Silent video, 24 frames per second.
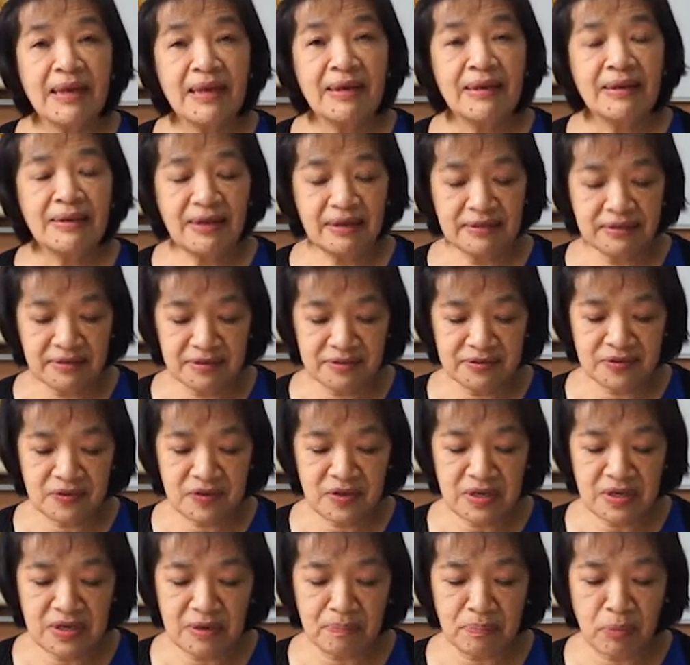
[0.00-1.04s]
Letter
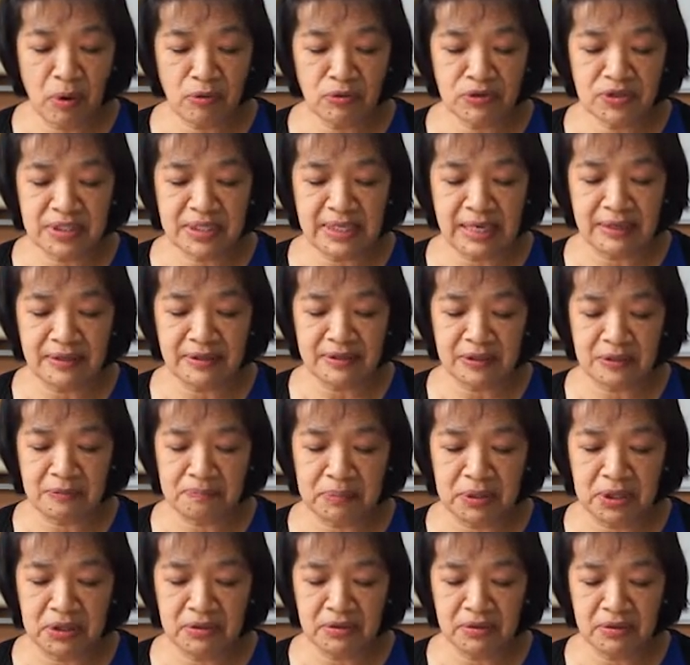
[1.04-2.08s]
C, the post-Gunkel
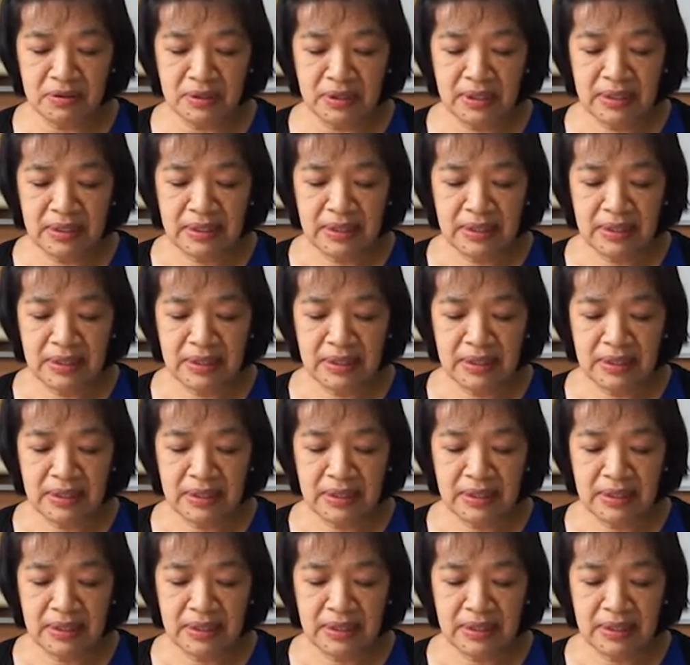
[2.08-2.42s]
period.